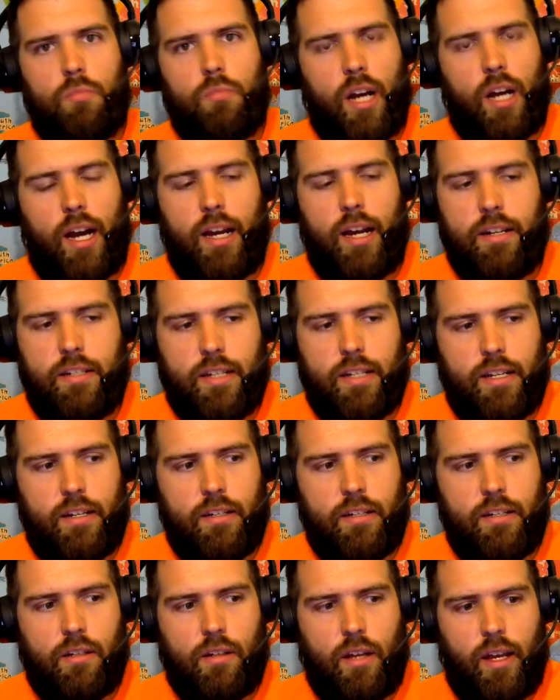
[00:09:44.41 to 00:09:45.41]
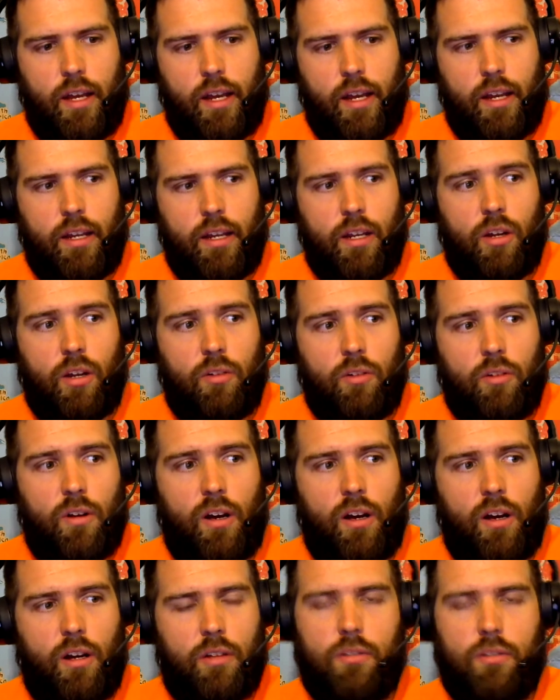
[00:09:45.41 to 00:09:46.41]
I did a
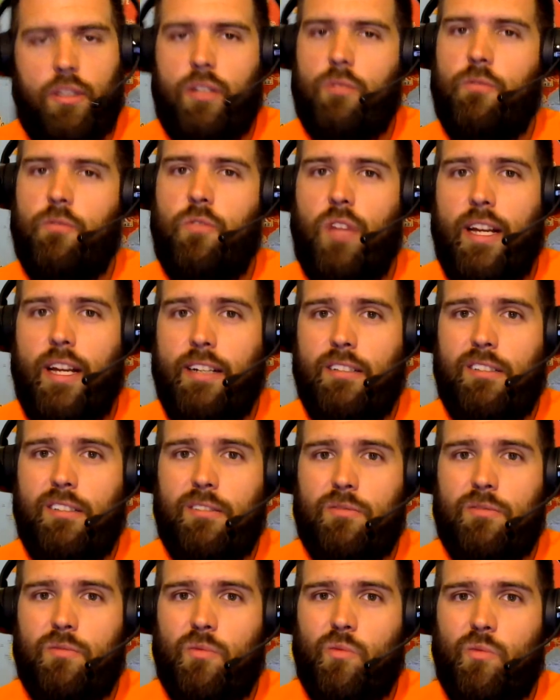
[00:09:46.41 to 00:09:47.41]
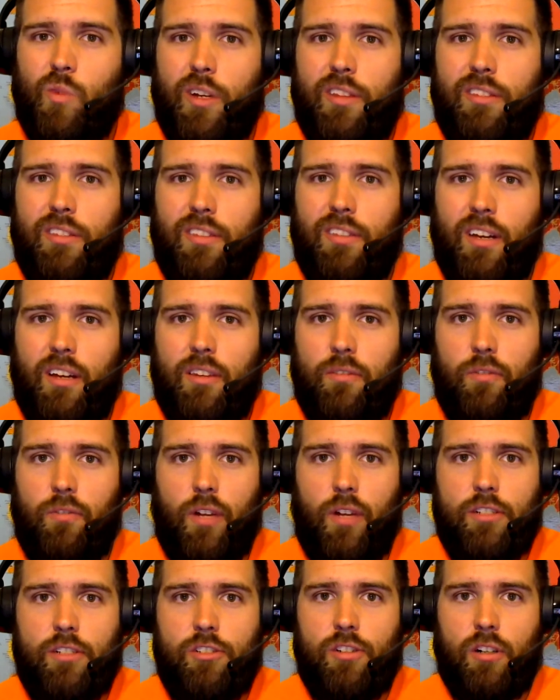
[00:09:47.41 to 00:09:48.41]
uh, little flight with uh, the flight
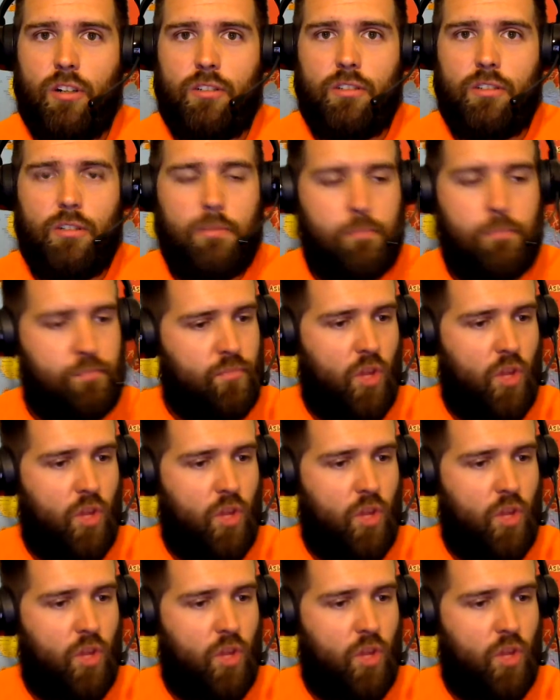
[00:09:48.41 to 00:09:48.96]
instructor.